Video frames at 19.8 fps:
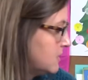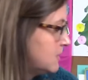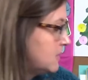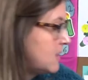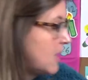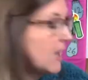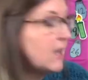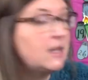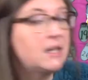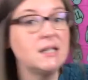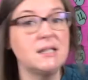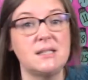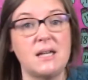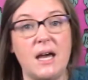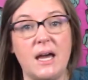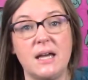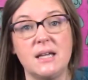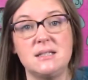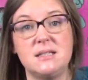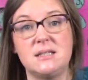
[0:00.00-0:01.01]
daily
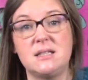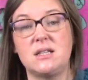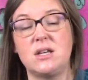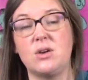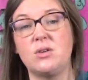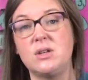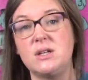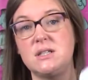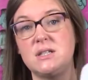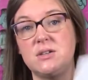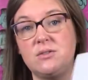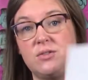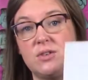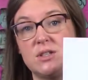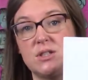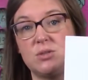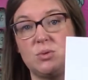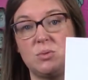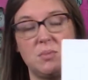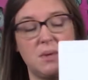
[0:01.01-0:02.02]
test, the only
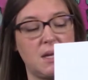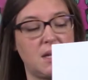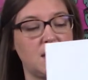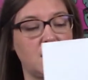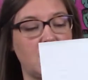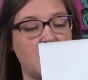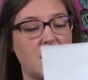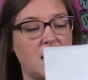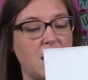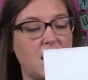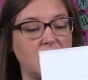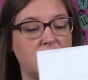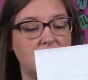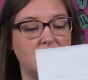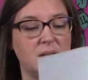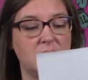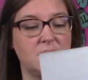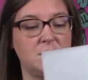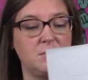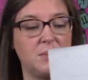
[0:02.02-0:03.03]
difference would be that at
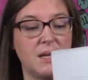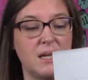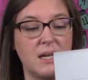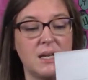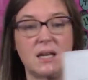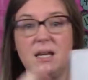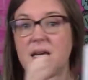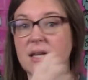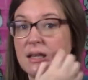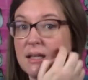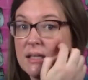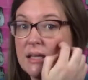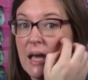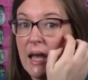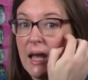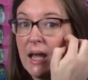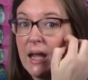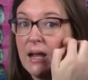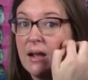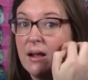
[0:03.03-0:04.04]
the beginning of the
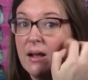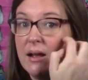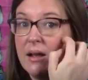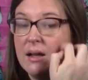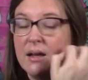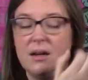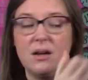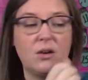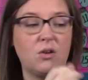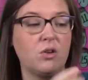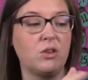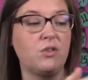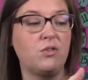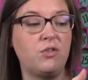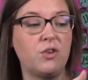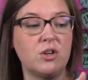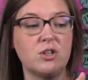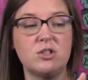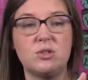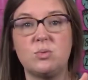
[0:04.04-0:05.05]
day, or the
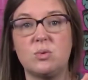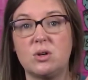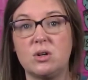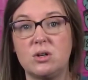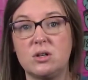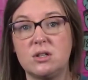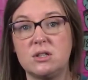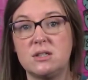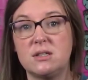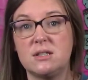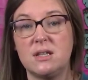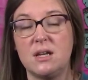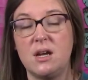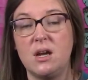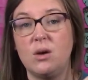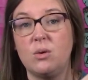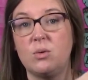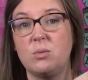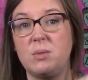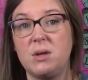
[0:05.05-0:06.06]
first words
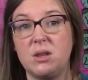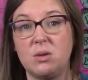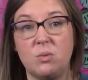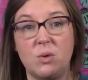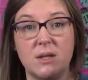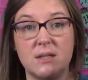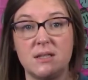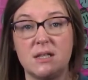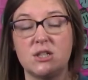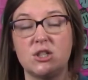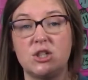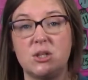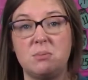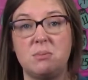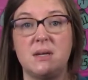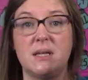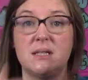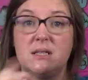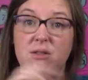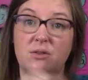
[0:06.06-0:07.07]
would be the ones that she
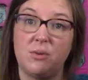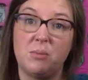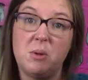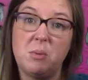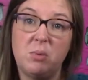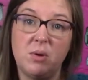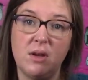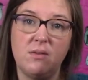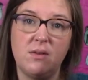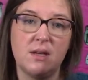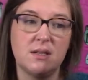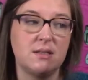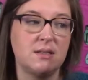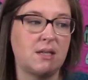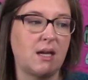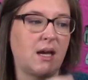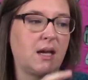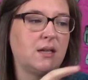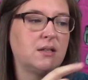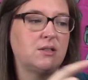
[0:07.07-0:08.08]
missed from the previous
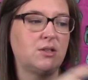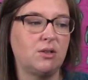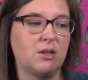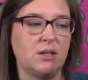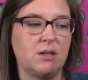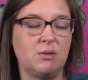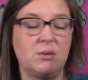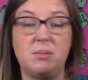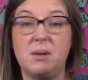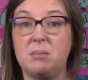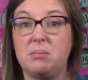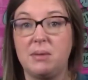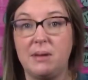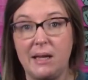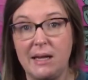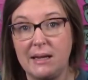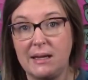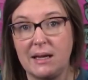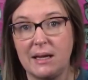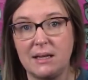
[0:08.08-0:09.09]
day. So then it would be
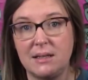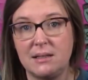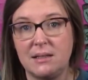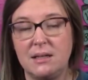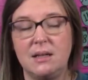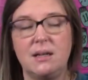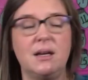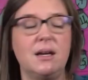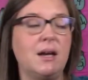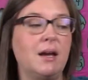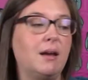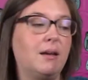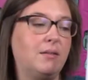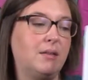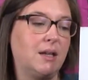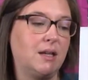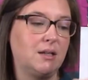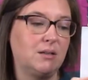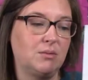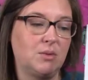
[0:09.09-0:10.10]
blanket, and
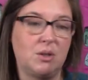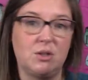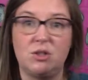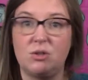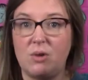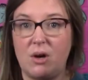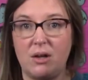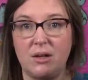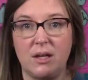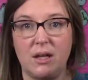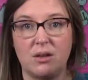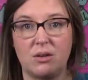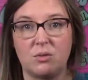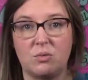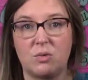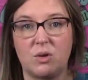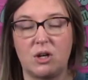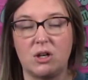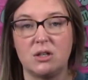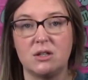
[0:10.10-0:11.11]
then we do all the other
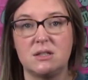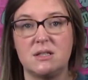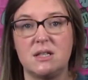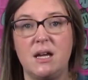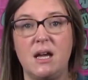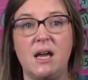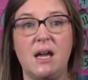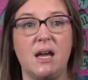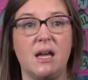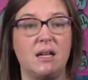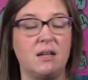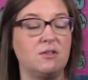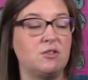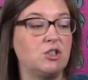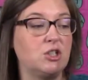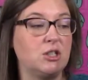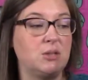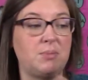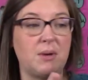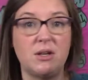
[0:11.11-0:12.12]
words. And if
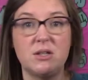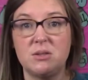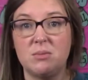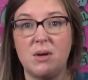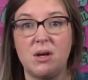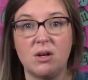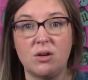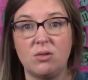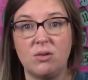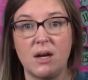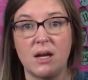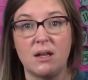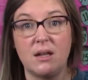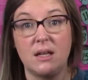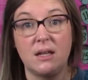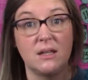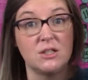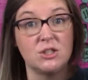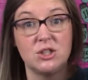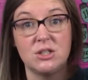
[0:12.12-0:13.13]
she spells them all
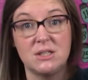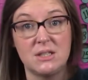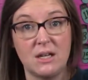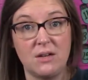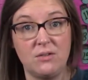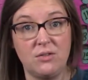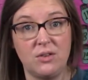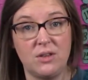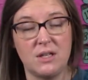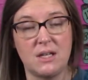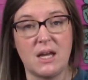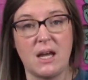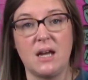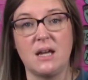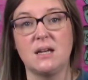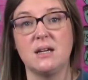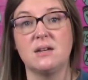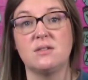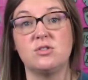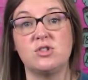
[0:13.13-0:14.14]
correctly, then she's done for the
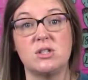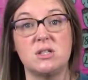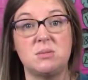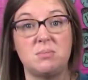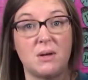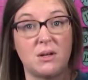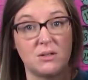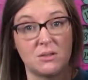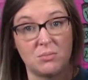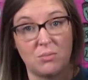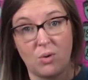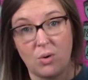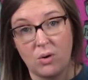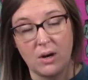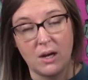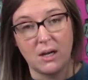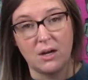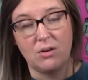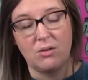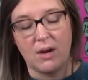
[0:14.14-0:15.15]
day. If she spells more
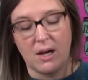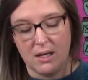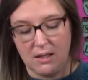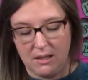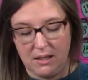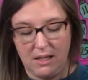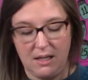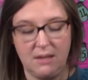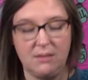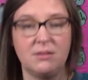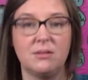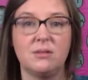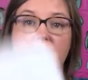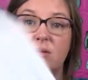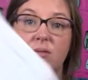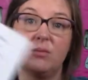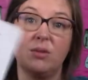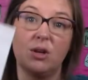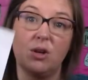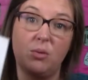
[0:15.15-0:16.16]
incorrectly,
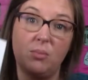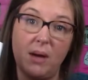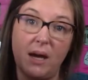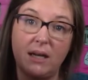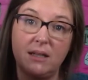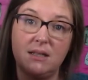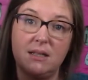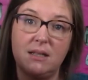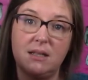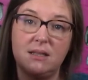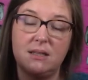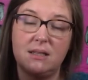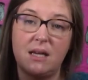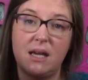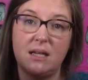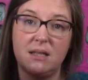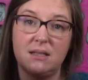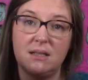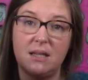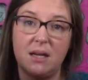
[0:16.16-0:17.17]
we go back to the
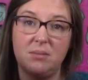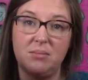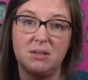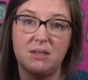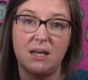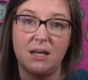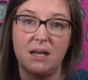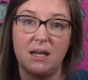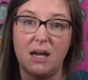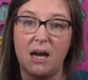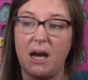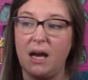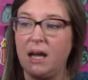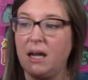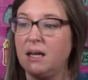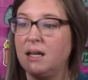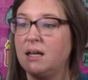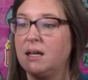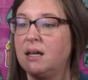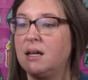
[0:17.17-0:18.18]
ten step study
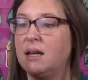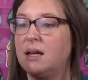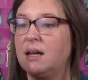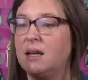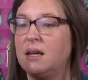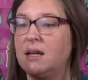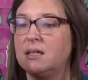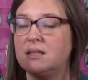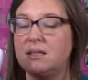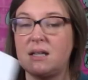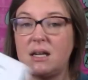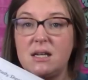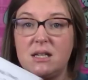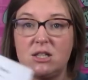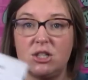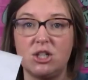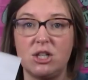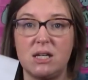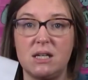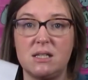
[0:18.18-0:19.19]
guide, study
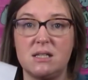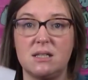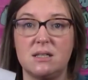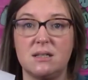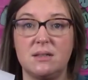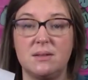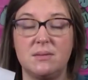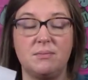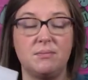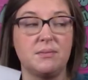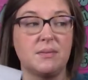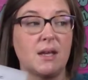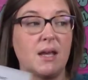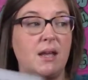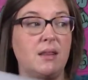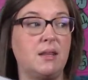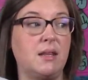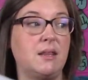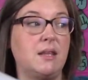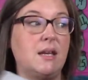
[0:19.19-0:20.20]
sheet,
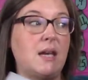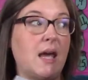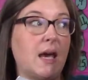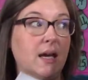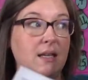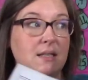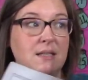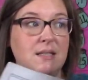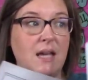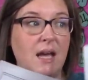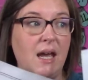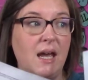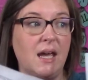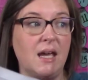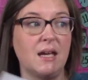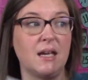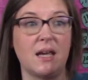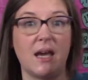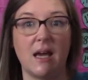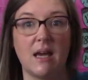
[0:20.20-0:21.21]
and then the next
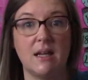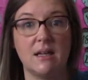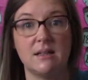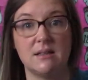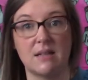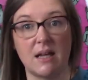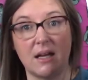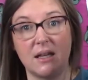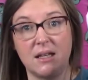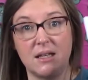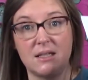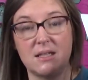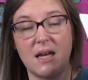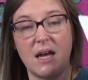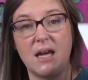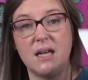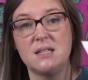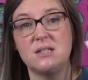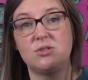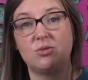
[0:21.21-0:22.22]
day, again, daily
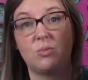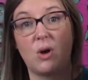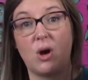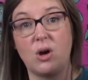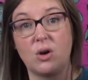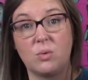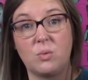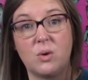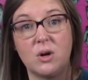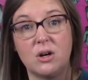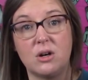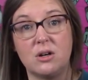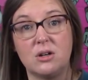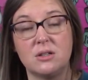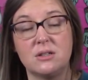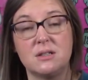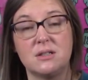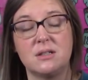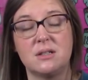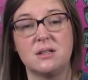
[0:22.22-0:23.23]
test, wrong
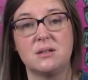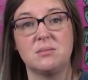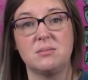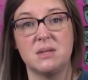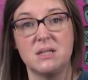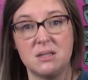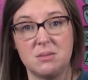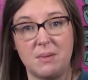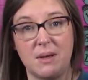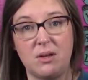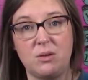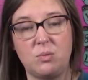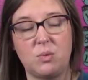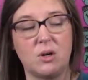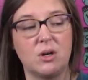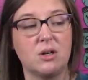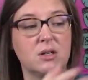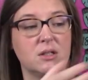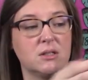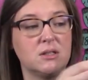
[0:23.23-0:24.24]
words, misspelled
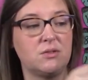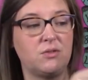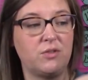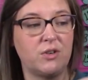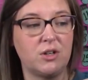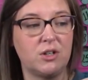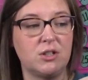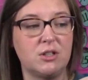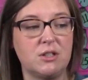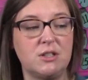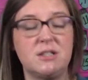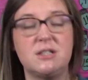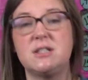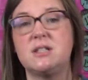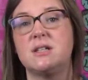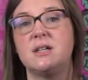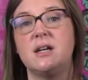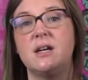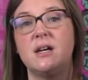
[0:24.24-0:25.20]
words first.